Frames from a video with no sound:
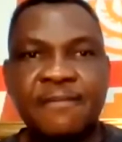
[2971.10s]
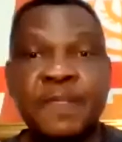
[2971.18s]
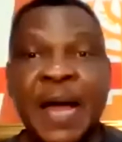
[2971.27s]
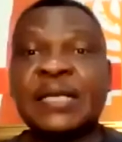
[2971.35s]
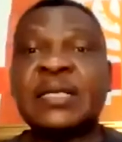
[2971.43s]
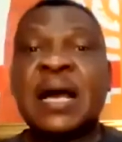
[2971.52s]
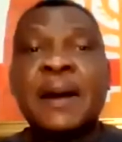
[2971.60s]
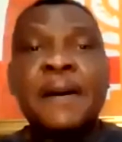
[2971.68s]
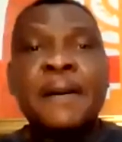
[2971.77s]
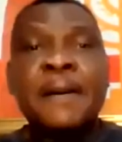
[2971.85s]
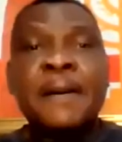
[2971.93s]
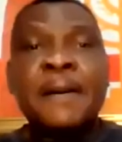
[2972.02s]
that
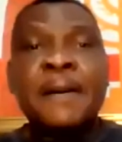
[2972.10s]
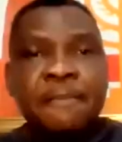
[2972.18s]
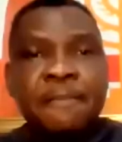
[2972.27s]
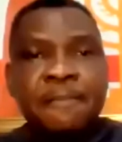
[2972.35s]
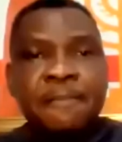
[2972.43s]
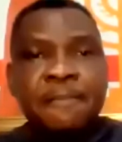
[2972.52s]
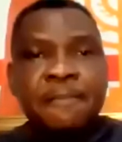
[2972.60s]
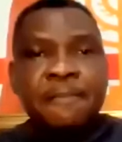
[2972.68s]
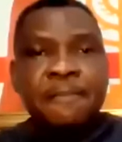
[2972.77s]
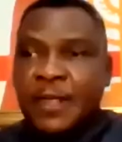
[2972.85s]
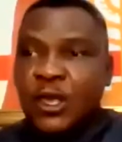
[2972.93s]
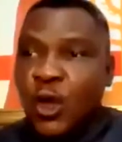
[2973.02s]

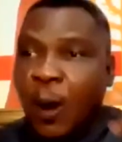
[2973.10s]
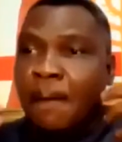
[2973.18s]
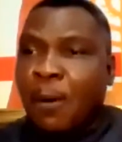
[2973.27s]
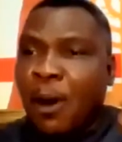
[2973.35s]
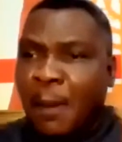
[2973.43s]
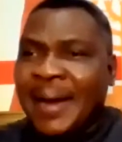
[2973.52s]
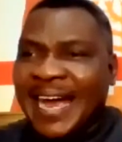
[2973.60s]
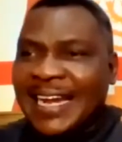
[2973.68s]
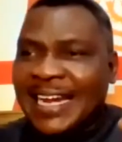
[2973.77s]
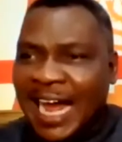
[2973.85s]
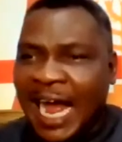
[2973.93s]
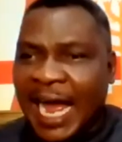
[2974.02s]
your mom
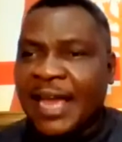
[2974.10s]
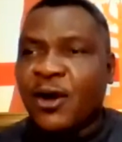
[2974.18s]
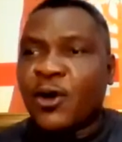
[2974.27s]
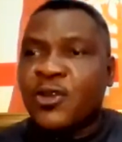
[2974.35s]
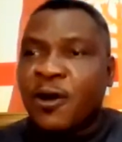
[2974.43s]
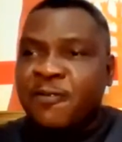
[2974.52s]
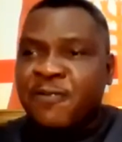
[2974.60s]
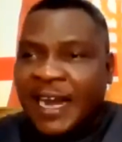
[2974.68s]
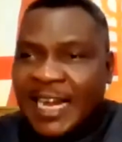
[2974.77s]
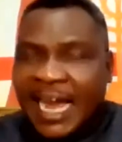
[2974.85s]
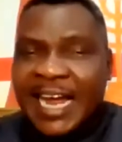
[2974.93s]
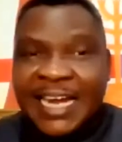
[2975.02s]
and I, or your
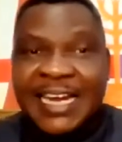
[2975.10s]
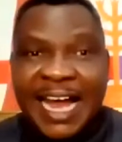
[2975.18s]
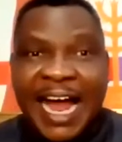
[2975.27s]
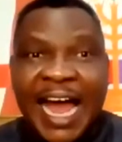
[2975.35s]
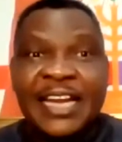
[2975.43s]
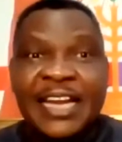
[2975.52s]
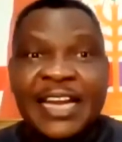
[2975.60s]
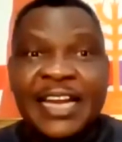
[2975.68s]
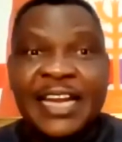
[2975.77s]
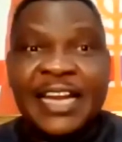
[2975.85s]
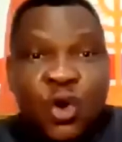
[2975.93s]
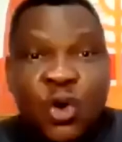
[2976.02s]
father and I, the
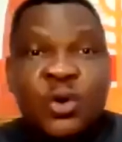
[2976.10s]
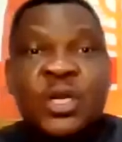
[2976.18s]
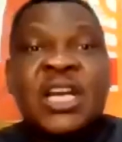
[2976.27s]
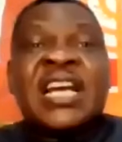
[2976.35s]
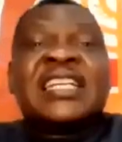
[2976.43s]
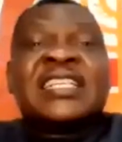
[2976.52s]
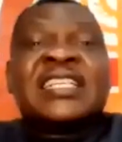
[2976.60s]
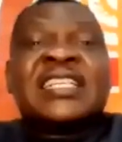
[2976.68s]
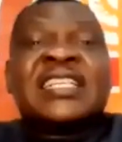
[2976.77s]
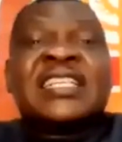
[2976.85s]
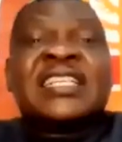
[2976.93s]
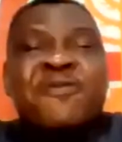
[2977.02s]
scroll
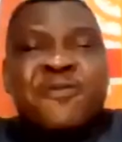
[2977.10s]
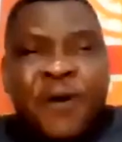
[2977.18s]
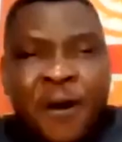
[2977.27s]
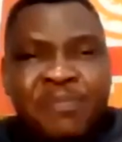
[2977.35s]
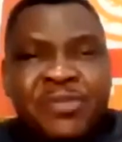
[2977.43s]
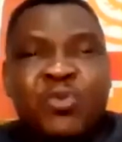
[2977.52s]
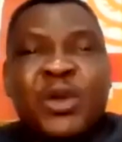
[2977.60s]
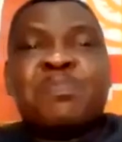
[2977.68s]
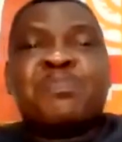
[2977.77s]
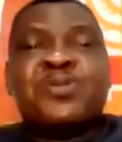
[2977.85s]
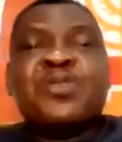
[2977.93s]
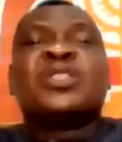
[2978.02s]
that we formed, we
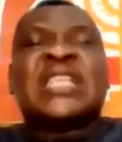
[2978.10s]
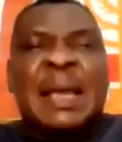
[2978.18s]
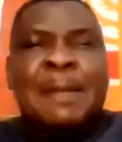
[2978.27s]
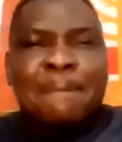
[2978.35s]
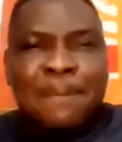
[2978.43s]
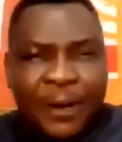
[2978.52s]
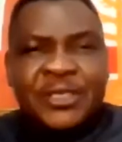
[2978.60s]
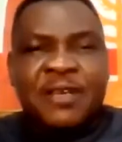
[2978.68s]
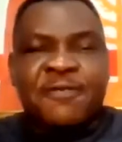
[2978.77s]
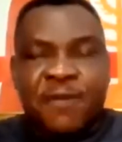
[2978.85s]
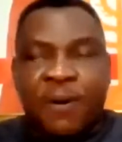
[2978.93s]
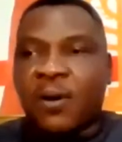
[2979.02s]
built a
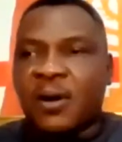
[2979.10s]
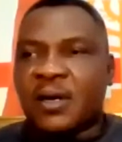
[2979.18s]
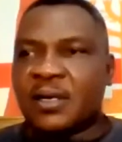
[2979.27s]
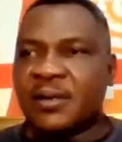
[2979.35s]
body for.